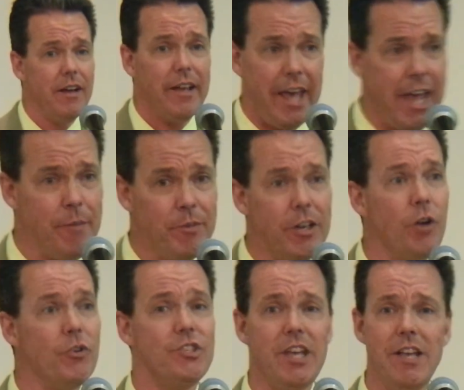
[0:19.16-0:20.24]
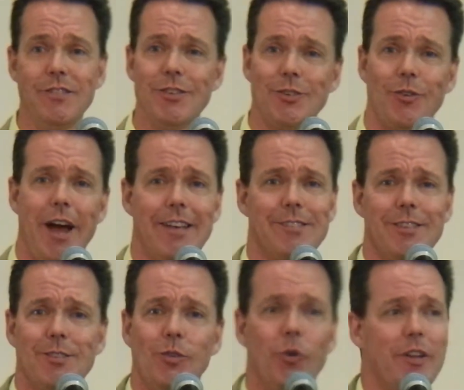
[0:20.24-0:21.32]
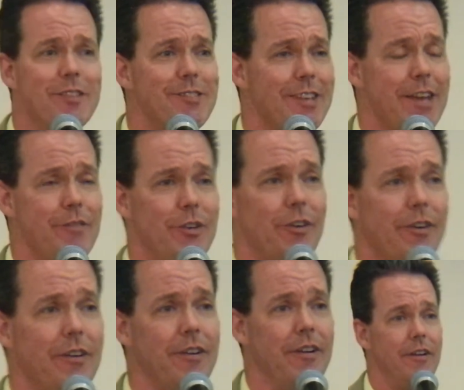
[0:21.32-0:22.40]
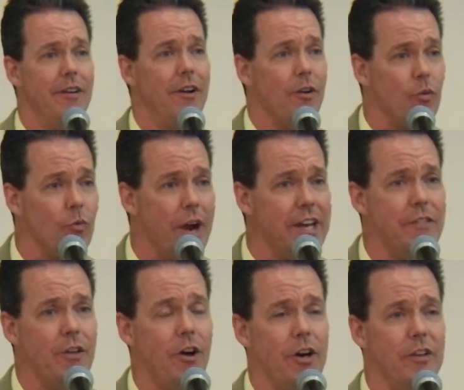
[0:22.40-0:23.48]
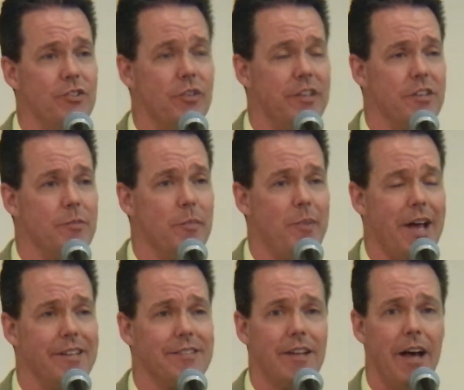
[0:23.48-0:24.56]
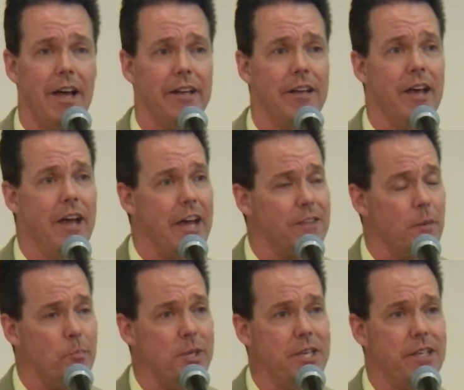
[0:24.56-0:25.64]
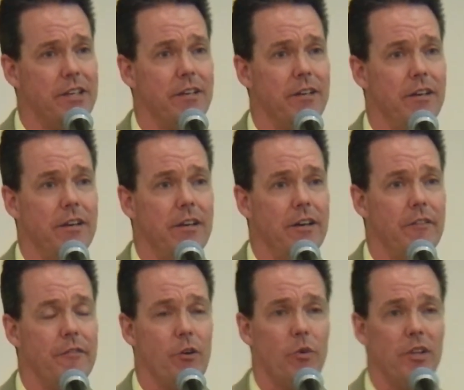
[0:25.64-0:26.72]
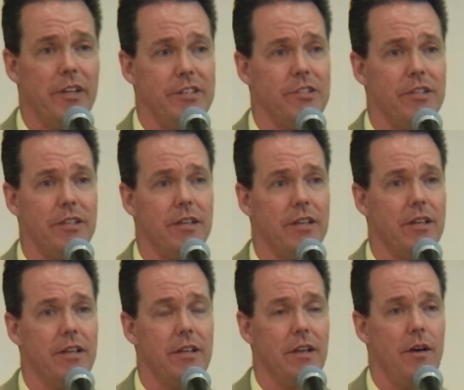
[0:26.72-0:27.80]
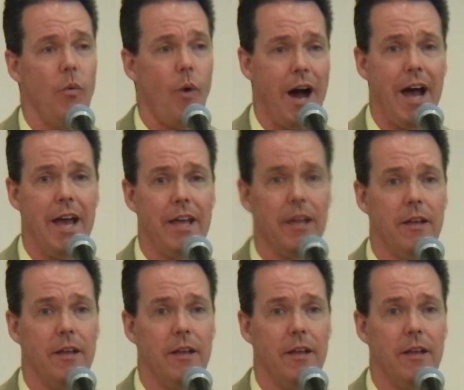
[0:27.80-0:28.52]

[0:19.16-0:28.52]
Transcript: came to know Jesus Christ as Lord and Savior right in the heart of Judaism in Palestine at the peak of their religion. Why?